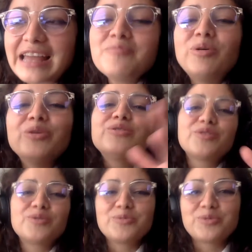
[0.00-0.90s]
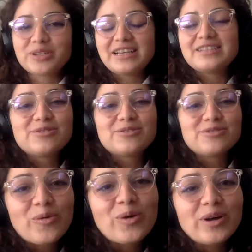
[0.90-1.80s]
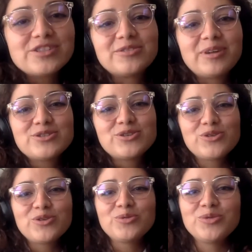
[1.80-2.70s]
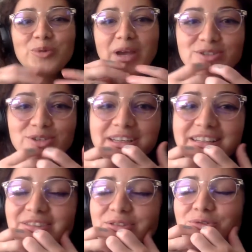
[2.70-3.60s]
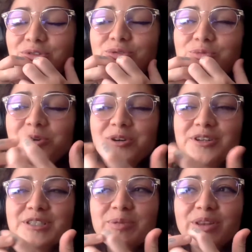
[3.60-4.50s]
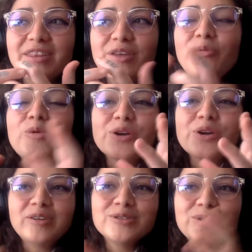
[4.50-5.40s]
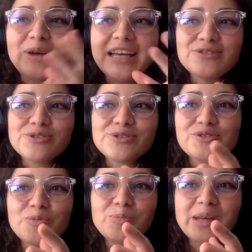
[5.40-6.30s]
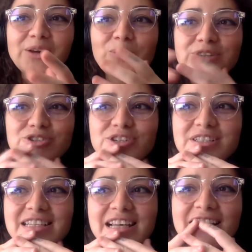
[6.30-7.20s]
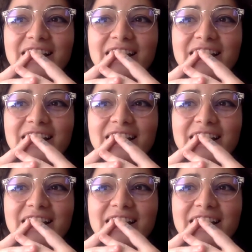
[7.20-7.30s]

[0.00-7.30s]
both of your works answer the question, right? So you answer it through your words, but the work also answers so many questions